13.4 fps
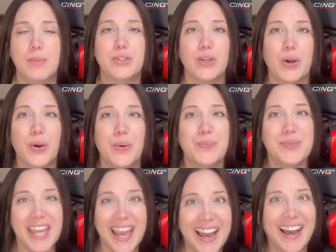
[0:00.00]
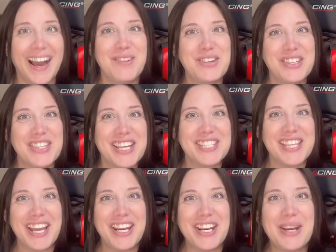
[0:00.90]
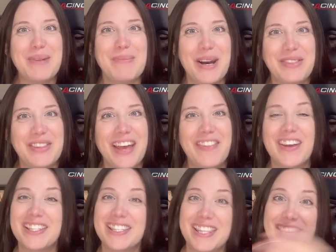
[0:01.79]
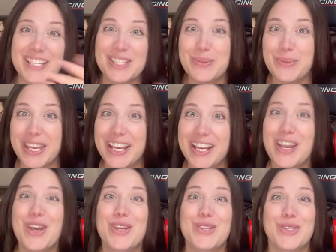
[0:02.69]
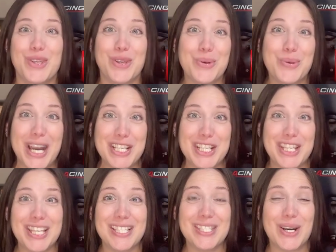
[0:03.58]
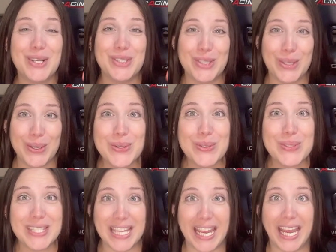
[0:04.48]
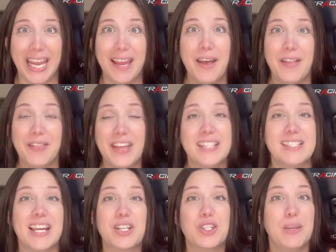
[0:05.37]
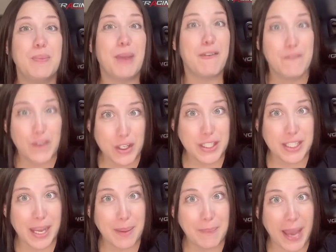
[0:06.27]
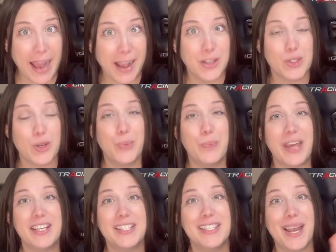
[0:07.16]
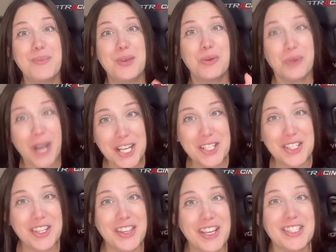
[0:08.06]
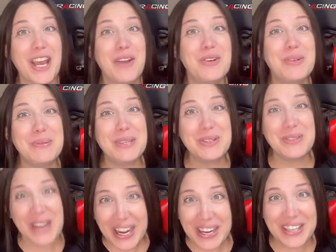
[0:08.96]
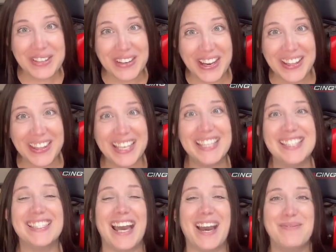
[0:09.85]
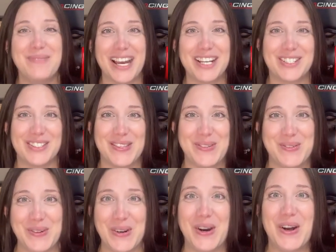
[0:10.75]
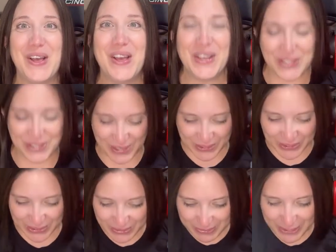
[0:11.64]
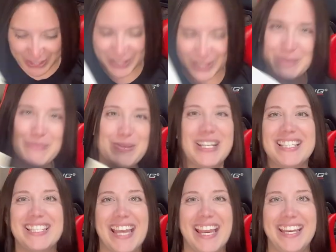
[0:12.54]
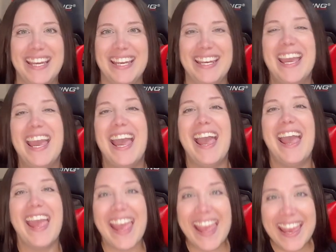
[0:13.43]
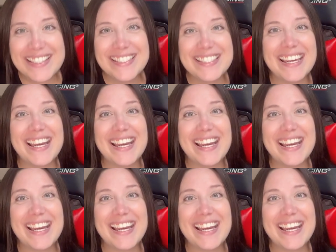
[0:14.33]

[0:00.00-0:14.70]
So yeah, I'm really excited about that. That's this week. So you're watching this on Tuesday. That's actually my first day back. So by the time you're watching this, I will be wearing one of these at back to school. So super, super excited. And